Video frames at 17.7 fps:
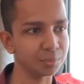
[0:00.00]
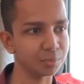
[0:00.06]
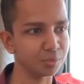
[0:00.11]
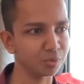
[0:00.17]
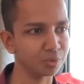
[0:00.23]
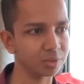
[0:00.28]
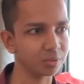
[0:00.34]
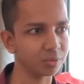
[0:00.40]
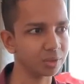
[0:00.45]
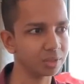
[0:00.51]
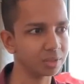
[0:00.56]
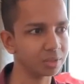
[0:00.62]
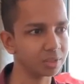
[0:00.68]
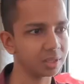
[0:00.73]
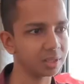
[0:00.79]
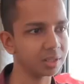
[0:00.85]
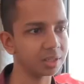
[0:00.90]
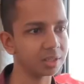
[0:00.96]
ebooks, you can
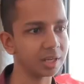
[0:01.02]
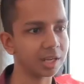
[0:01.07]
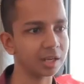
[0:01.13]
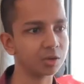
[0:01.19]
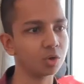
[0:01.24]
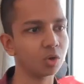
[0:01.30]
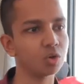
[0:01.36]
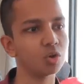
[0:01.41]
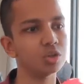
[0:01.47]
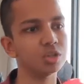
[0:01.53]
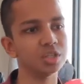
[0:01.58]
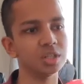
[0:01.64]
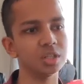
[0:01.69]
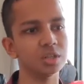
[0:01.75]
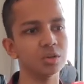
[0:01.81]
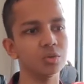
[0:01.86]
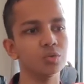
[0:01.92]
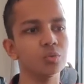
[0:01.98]
see the
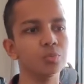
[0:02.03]
technology, the